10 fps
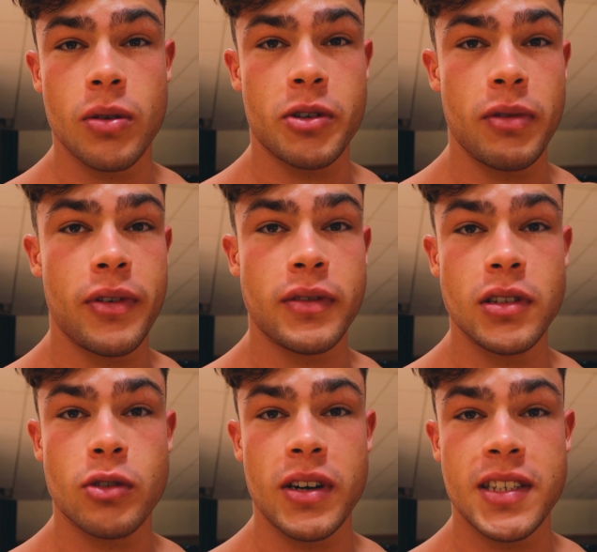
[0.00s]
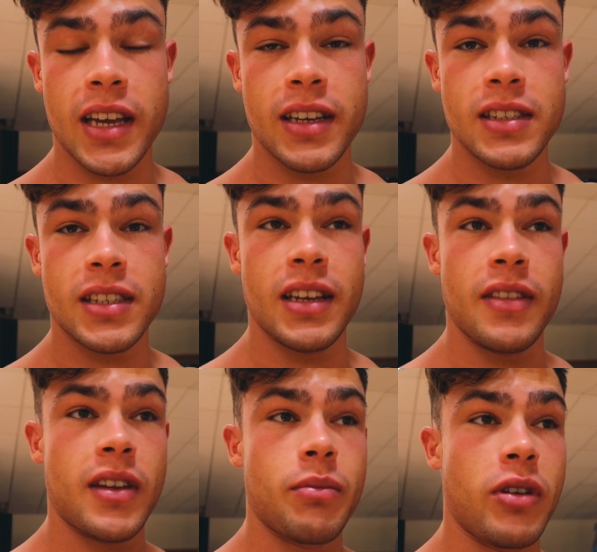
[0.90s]
so between 15 to 20 seconds,
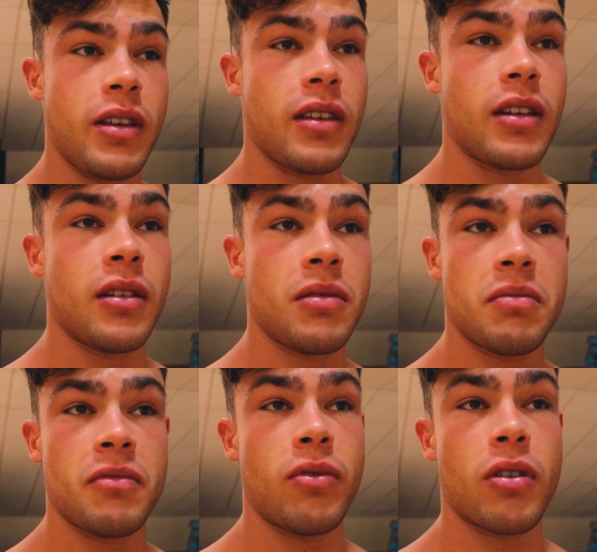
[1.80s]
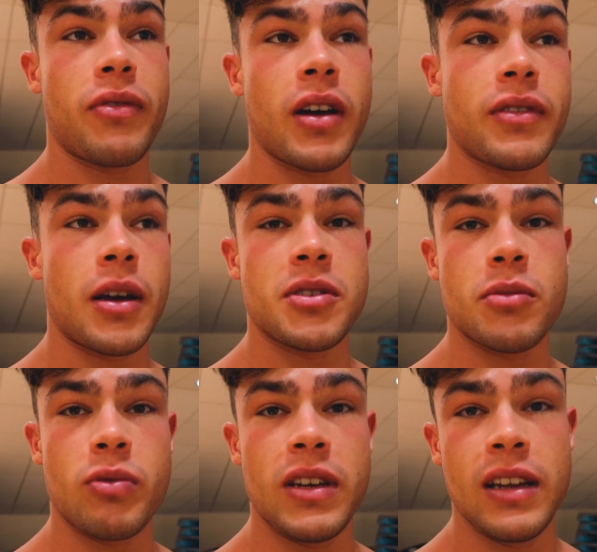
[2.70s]
and then breathing 4 to 5 times in
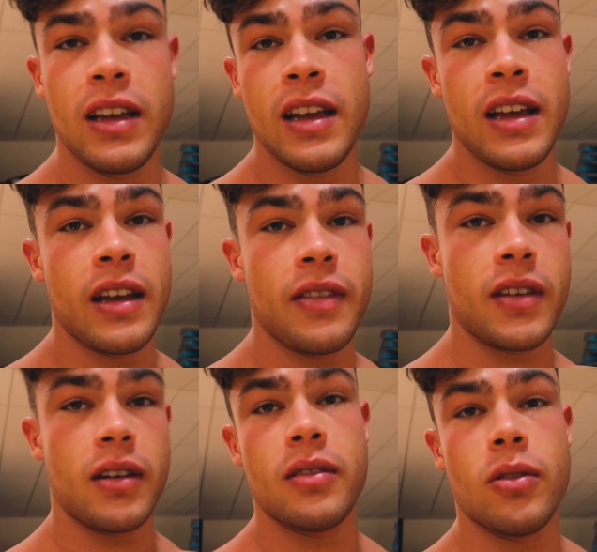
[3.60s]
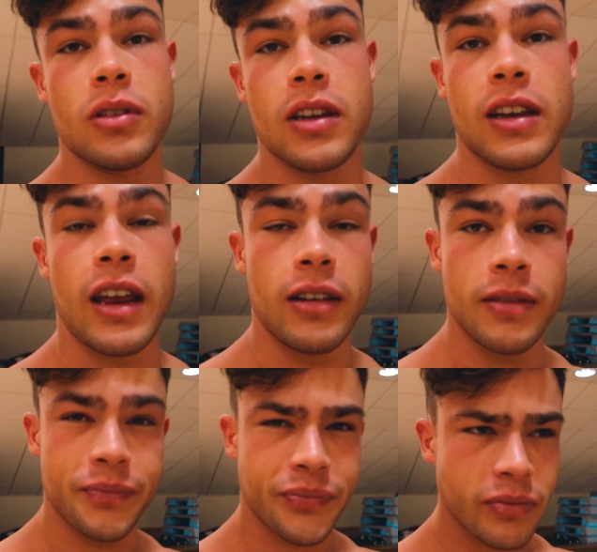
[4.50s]
between, and then holding it again.
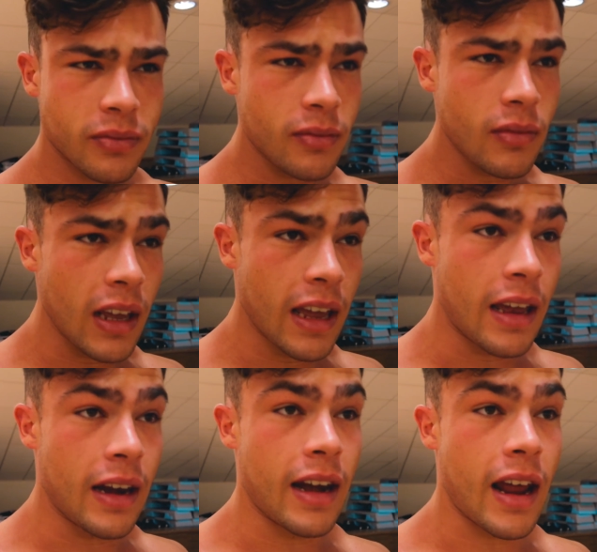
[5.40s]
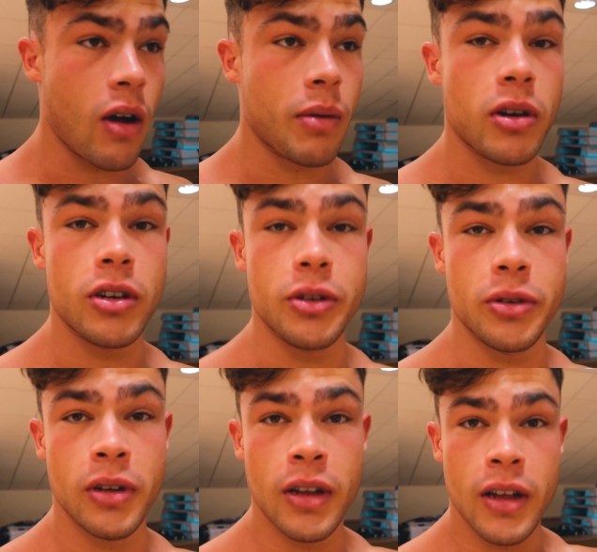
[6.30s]
And now I'm gonna
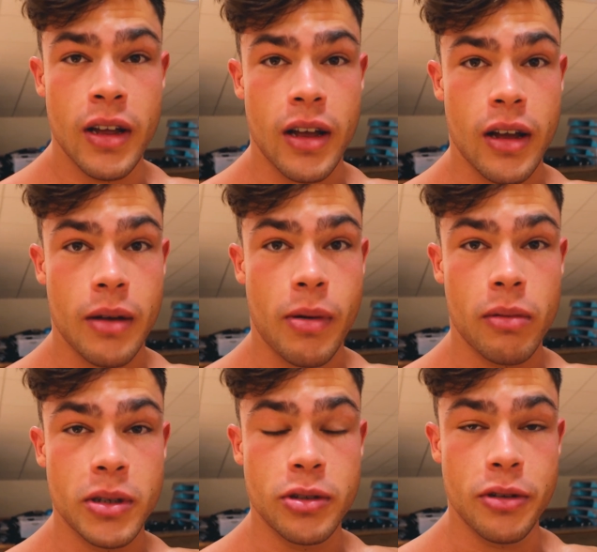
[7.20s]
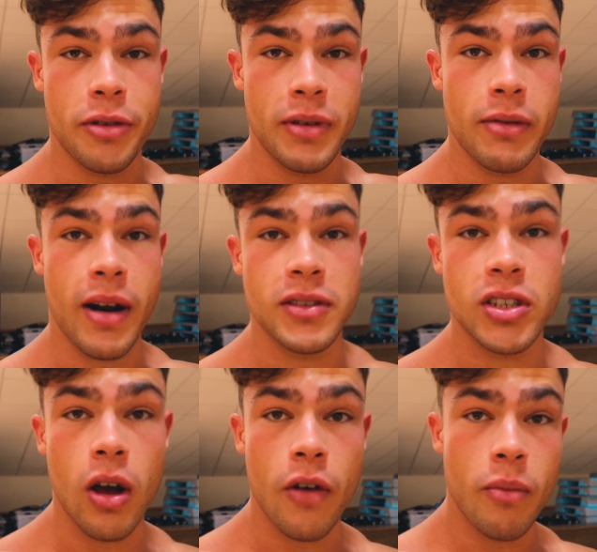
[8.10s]
do probably 2 to 3 rounds
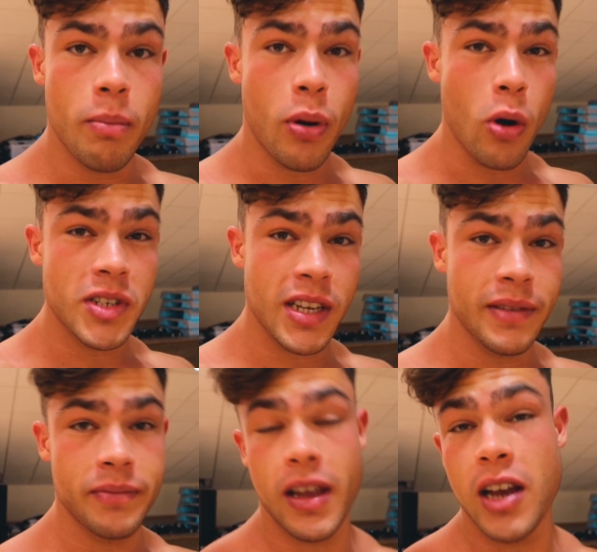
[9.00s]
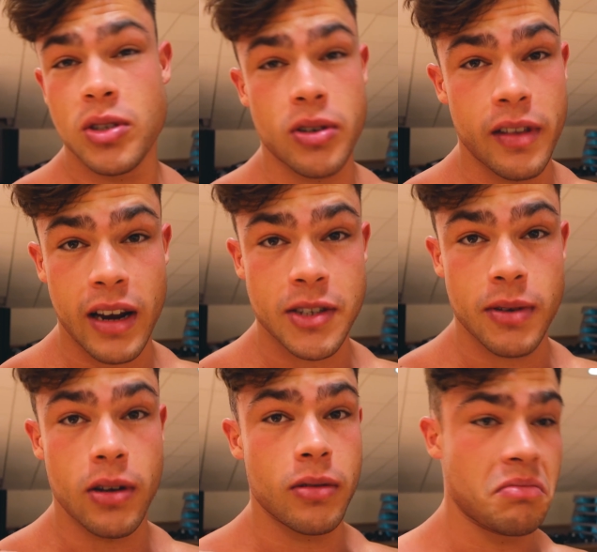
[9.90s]
of posing, as you saw in the last
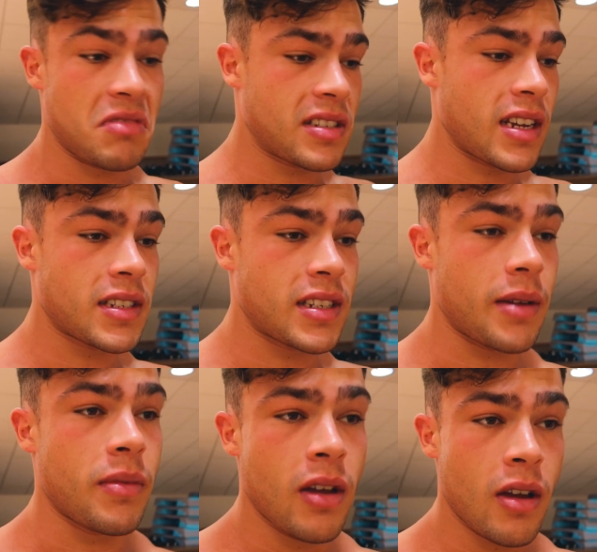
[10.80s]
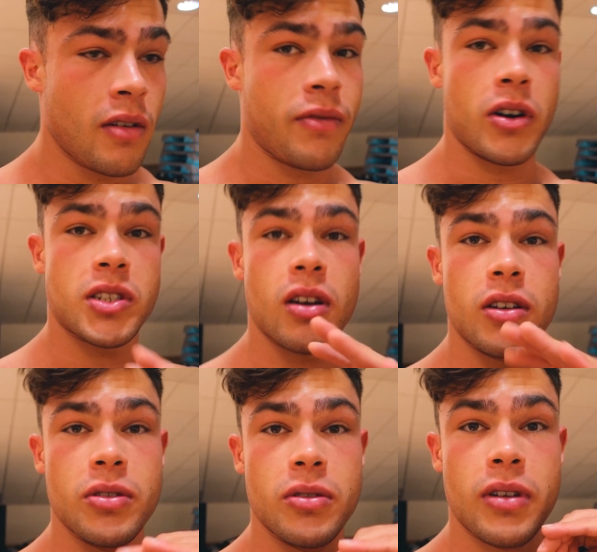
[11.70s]
video, the exact same. First,
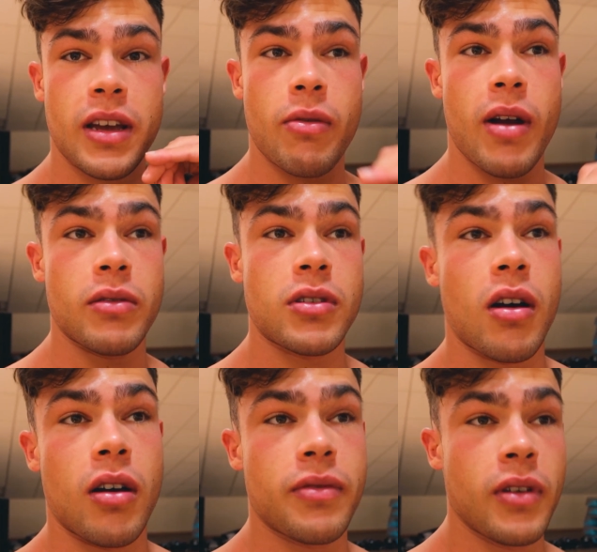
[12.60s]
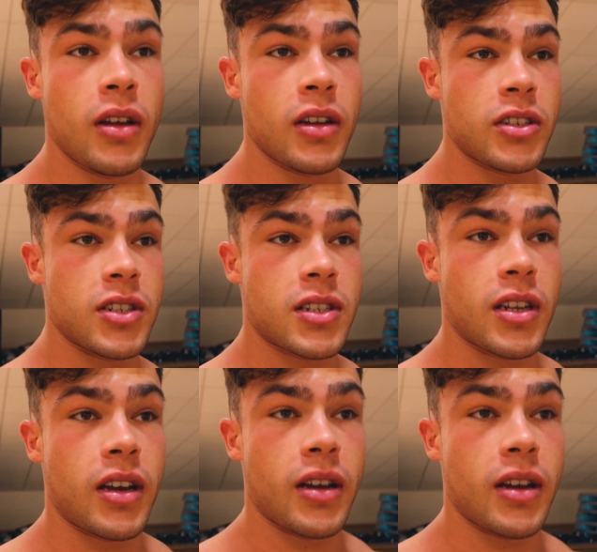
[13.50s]
gonna do a round of just